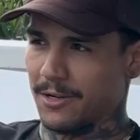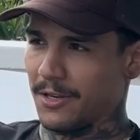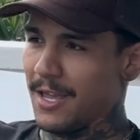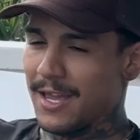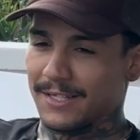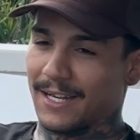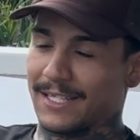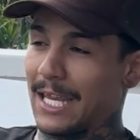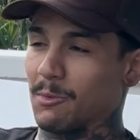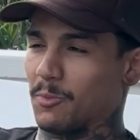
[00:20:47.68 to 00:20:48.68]
on. It's not a
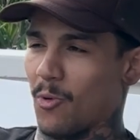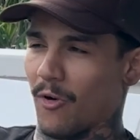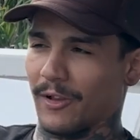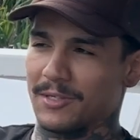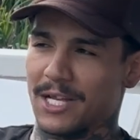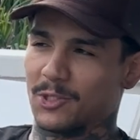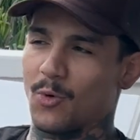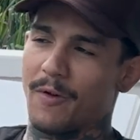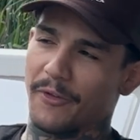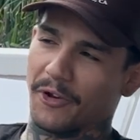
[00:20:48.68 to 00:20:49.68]
team sport. Like, there's not
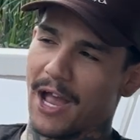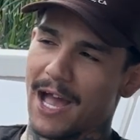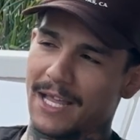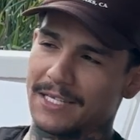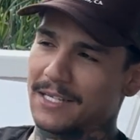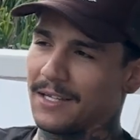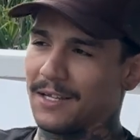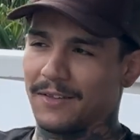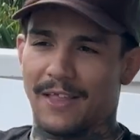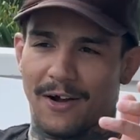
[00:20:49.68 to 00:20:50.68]
12 other guys
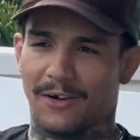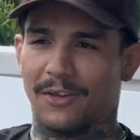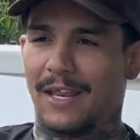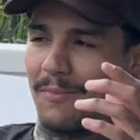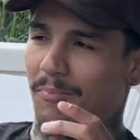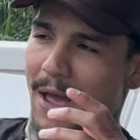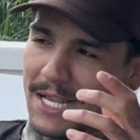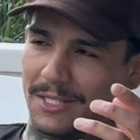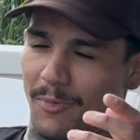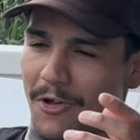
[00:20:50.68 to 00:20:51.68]
that you can
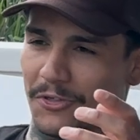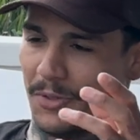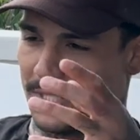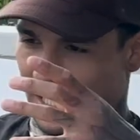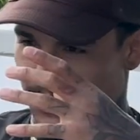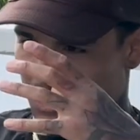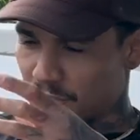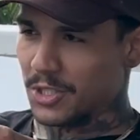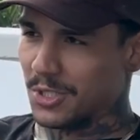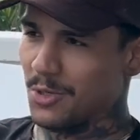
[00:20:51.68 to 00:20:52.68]
pass the ball to. It's like, it's
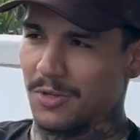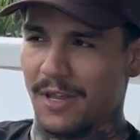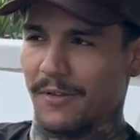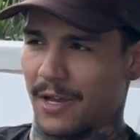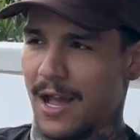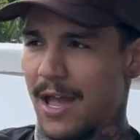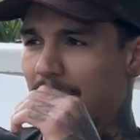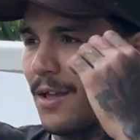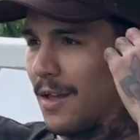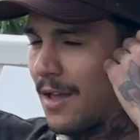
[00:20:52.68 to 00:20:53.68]
just you and the other guy.
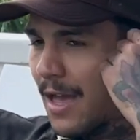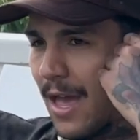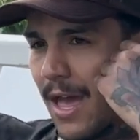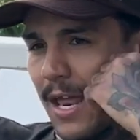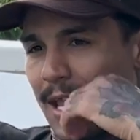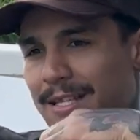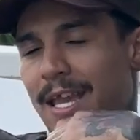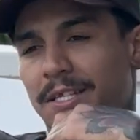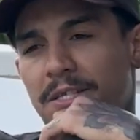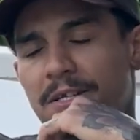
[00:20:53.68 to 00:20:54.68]
Yeah. And it
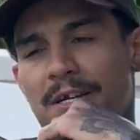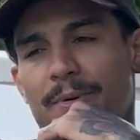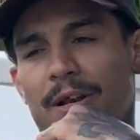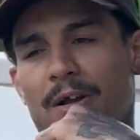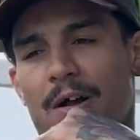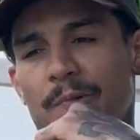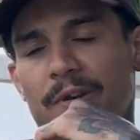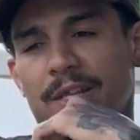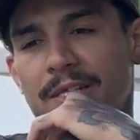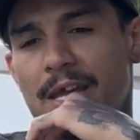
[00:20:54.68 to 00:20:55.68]
takes a certain amount of
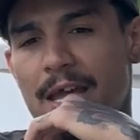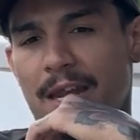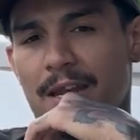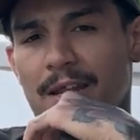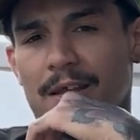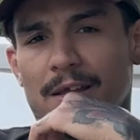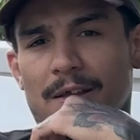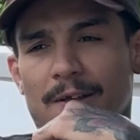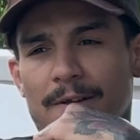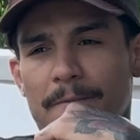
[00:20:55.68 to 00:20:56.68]
confidence. And
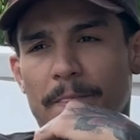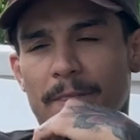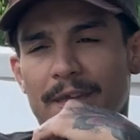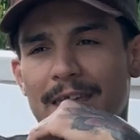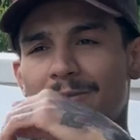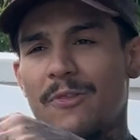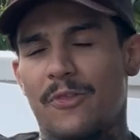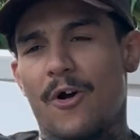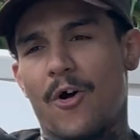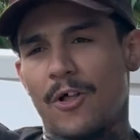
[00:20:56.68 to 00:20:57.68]
even
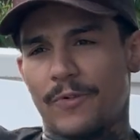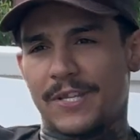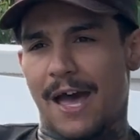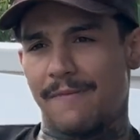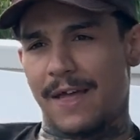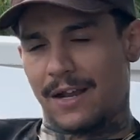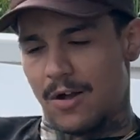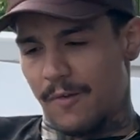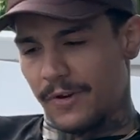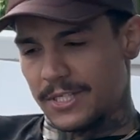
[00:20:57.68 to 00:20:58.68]
though all of us have that
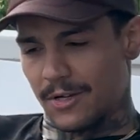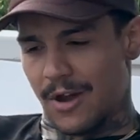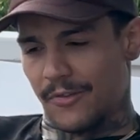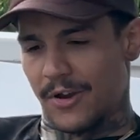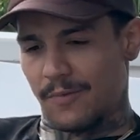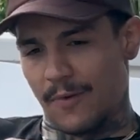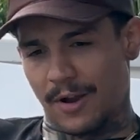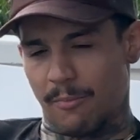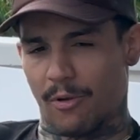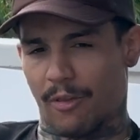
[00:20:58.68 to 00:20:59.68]
confidence to go out there and
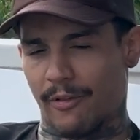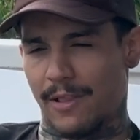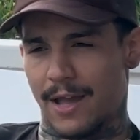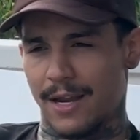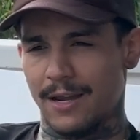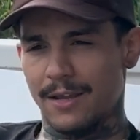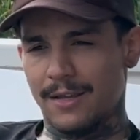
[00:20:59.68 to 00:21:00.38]
fucking put it on the line,